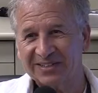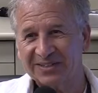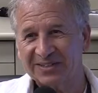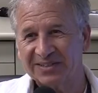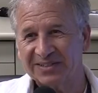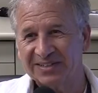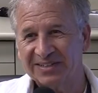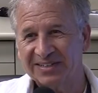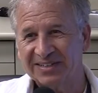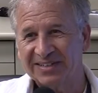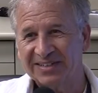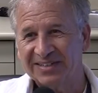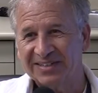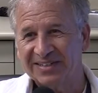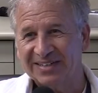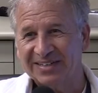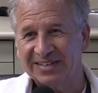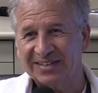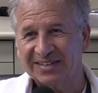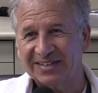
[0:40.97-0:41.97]
are
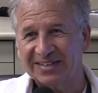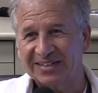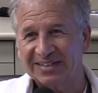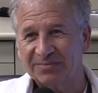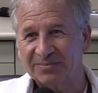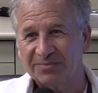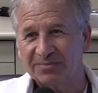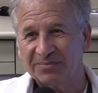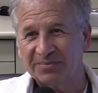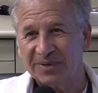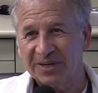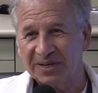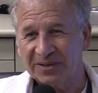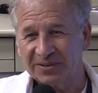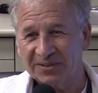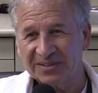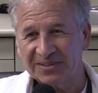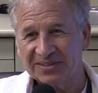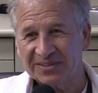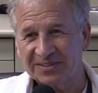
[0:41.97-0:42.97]

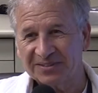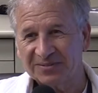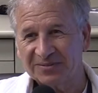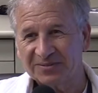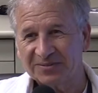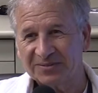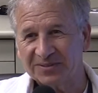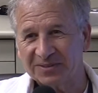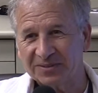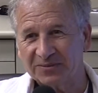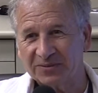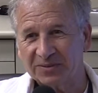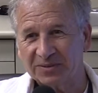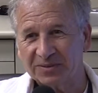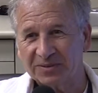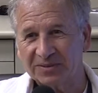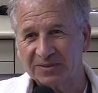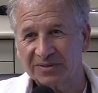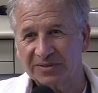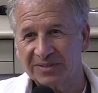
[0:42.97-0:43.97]
myriad of
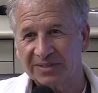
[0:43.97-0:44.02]
different